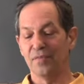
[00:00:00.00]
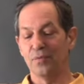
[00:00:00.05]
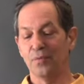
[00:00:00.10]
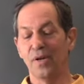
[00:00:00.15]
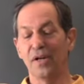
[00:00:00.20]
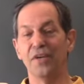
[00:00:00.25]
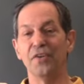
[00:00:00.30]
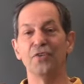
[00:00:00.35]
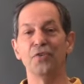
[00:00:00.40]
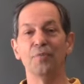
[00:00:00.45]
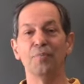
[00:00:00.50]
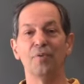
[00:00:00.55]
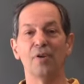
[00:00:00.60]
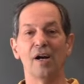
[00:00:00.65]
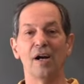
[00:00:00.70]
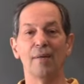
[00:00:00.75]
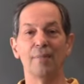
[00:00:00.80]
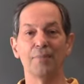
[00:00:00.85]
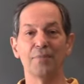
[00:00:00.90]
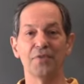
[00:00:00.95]
run into
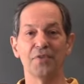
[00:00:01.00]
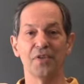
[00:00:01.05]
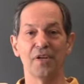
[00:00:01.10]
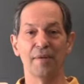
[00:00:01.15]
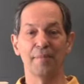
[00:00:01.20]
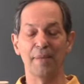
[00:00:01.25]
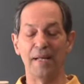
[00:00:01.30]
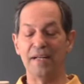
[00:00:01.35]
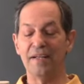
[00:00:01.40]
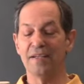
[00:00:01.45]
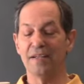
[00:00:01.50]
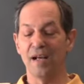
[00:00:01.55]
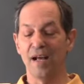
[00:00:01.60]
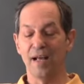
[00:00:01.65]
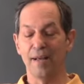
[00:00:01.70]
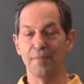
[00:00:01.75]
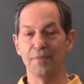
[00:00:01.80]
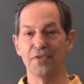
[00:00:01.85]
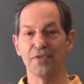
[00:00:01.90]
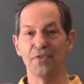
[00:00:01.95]
problems many
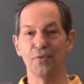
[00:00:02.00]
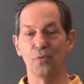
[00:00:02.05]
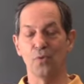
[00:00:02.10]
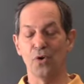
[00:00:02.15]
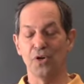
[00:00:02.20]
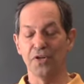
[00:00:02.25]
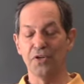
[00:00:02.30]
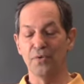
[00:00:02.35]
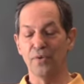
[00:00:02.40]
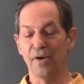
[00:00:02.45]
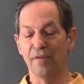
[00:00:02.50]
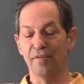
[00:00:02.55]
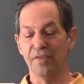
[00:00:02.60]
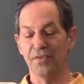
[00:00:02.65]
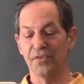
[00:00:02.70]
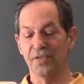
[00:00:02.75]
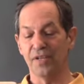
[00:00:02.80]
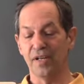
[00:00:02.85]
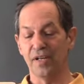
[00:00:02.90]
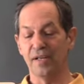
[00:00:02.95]
times to warn you of
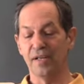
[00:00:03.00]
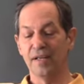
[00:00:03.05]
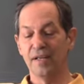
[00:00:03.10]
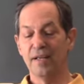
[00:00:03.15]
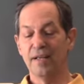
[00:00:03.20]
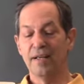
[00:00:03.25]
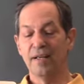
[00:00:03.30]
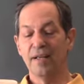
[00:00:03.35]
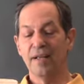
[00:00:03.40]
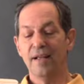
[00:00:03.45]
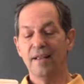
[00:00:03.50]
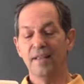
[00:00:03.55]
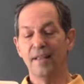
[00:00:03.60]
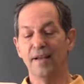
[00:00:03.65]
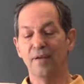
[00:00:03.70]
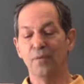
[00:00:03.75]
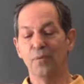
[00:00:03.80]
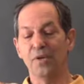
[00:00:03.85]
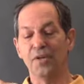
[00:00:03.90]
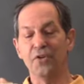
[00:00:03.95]
is
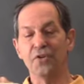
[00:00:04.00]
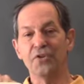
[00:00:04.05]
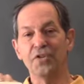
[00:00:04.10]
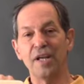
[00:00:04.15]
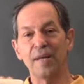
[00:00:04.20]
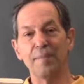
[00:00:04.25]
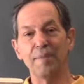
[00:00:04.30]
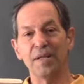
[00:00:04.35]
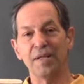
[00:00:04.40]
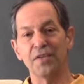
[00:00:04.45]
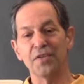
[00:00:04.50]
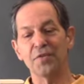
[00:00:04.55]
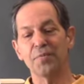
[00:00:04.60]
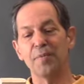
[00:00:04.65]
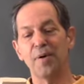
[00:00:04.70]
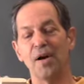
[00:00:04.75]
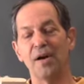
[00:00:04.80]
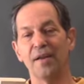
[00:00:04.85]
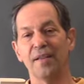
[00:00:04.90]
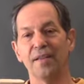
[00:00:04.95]
that when you're shaping this
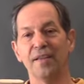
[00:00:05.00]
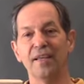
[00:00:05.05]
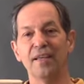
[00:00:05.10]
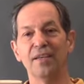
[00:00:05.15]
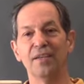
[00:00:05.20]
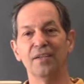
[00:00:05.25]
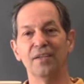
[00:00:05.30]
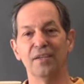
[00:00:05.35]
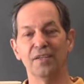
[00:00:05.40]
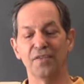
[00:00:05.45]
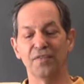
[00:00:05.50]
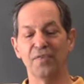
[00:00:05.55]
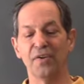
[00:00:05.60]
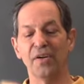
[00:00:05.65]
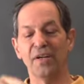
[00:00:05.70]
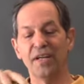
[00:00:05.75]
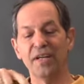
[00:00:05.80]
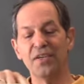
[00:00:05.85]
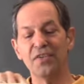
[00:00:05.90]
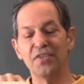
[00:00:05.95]
part of the heel, it's
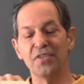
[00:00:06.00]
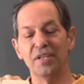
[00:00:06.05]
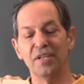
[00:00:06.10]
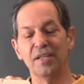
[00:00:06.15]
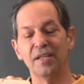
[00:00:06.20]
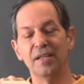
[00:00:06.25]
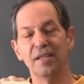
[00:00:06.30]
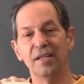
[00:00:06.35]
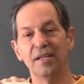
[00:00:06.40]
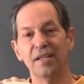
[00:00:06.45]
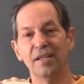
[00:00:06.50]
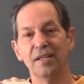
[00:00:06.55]
very easy